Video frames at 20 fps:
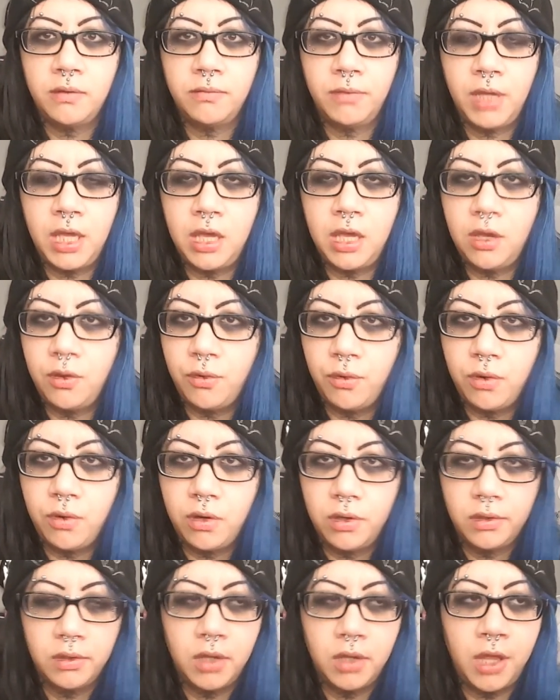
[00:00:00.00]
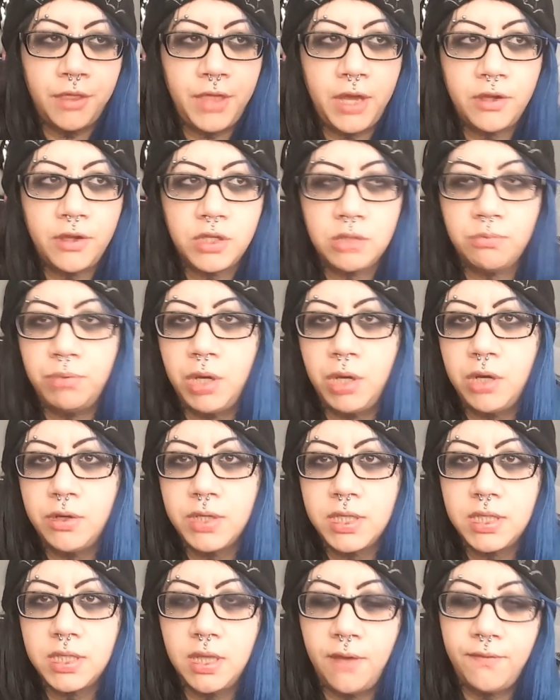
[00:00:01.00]
cue a thousand
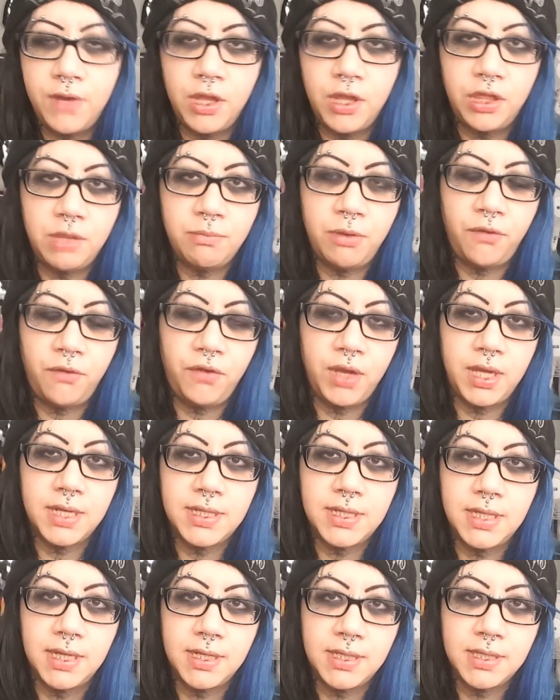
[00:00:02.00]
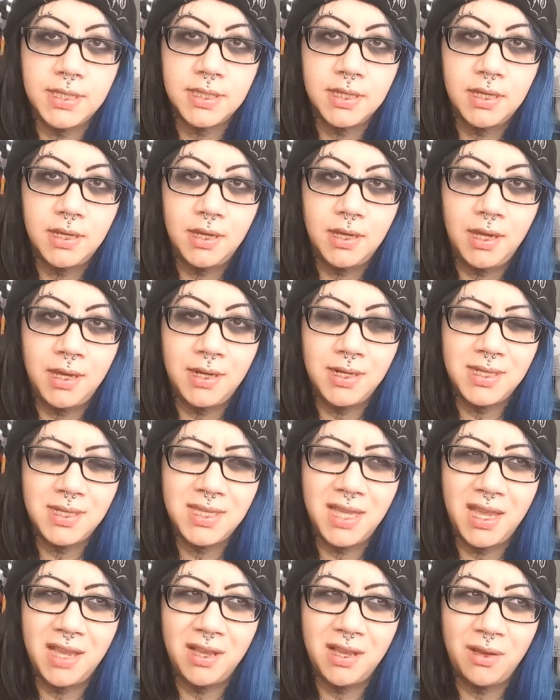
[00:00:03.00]
posts of nothing but fucking tits. And it's
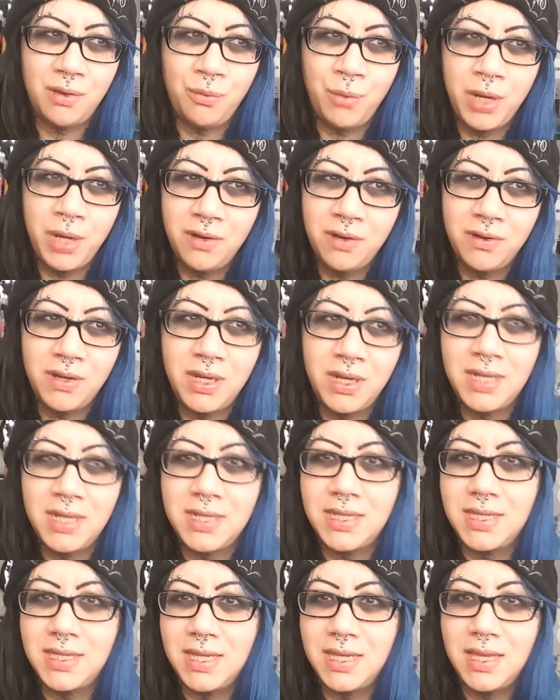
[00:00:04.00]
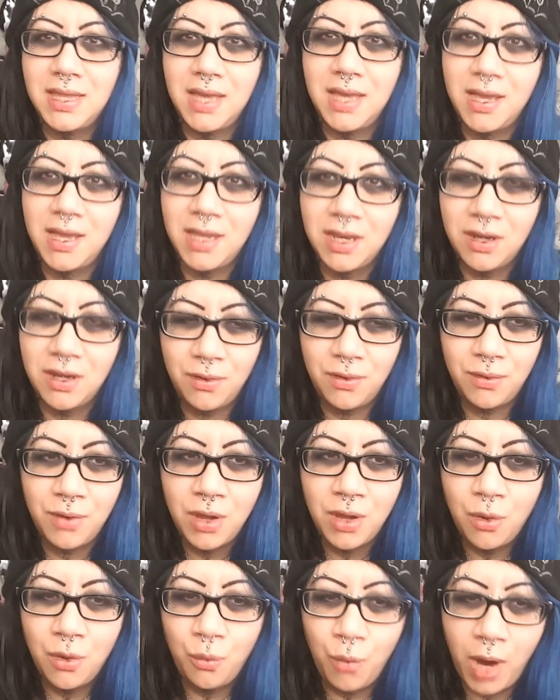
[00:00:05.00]
like, we don't need to see that, you know?
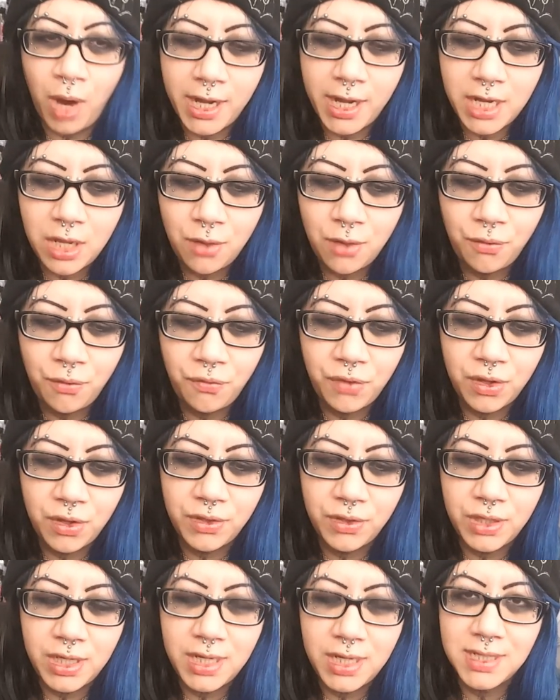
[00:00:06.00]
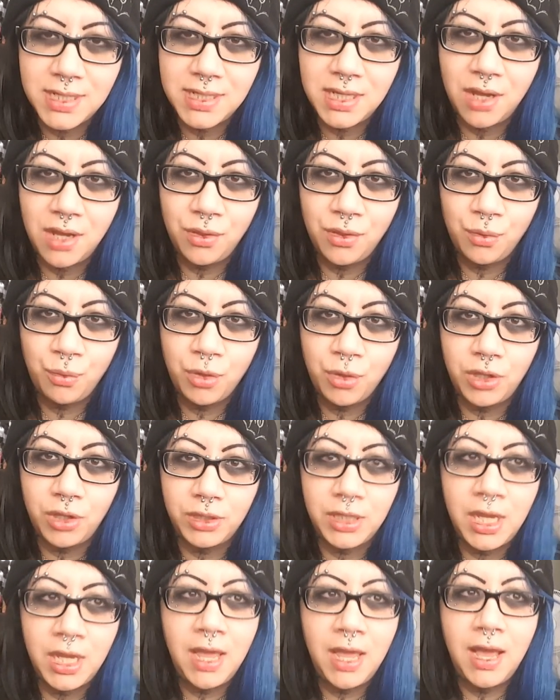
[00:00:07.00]
Why do you feel the need to tell the
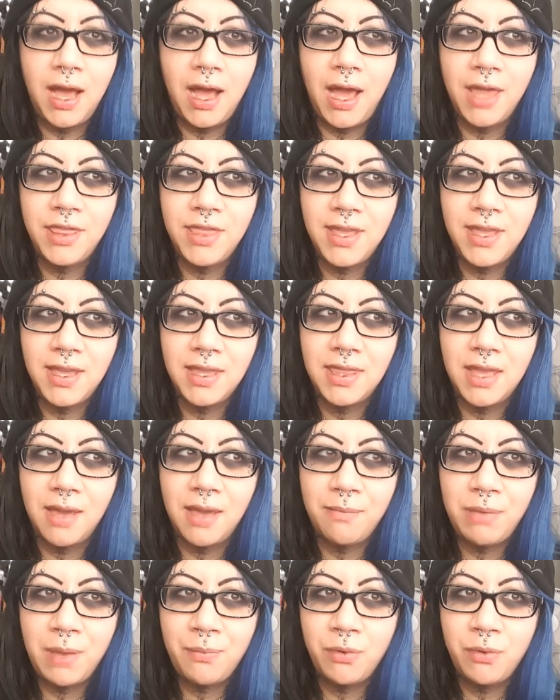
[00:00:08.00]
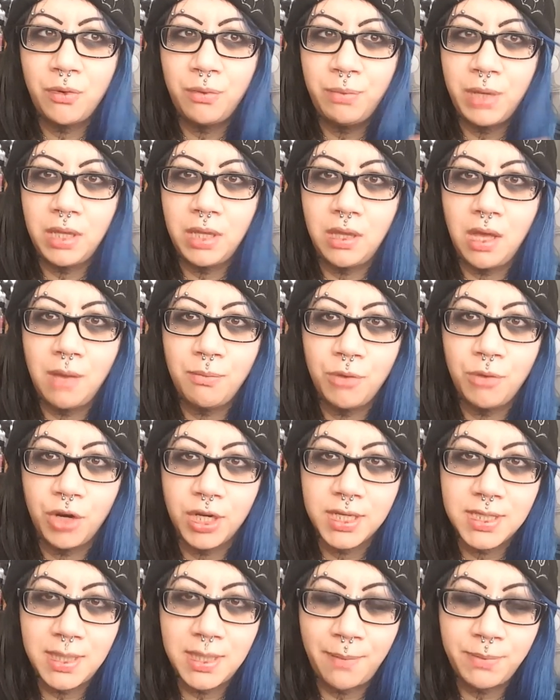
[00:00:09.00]
world? I think that people would be a lot more
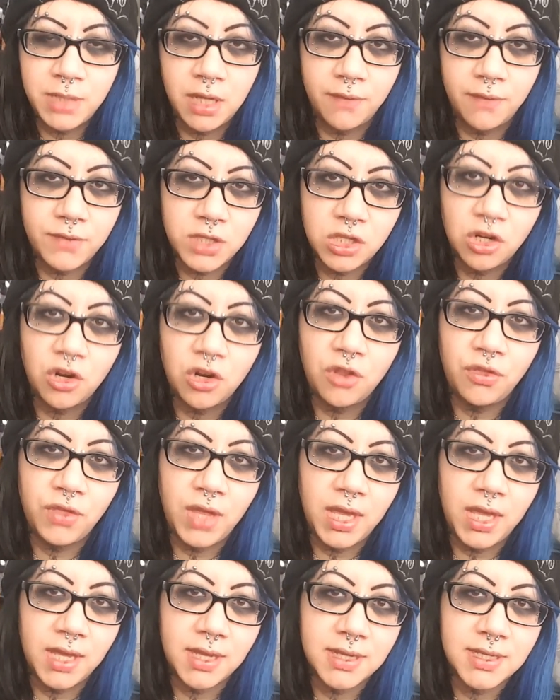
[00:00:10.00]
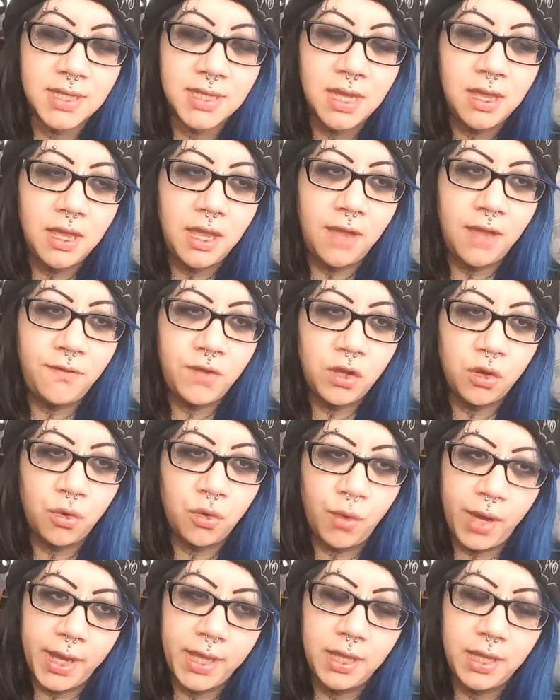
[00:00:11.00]
accepting of certain things if you
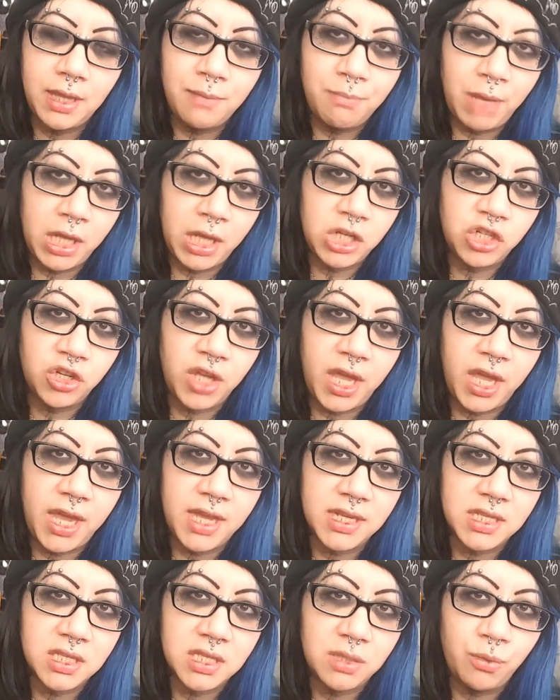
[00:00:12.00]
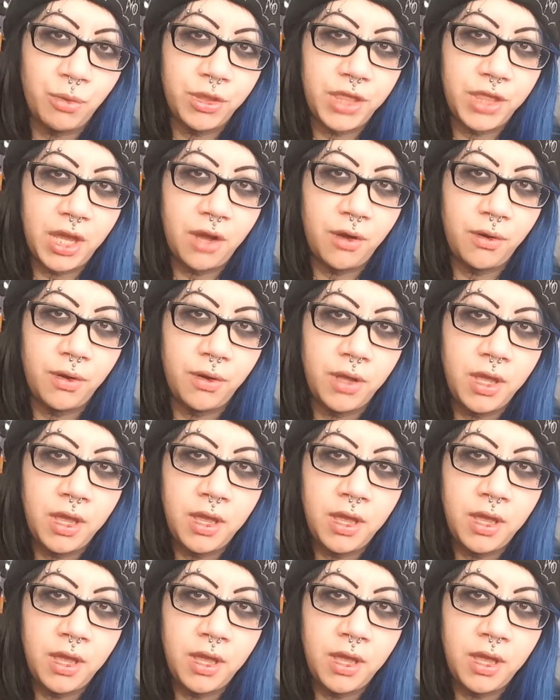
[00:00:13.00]
quietly made your case without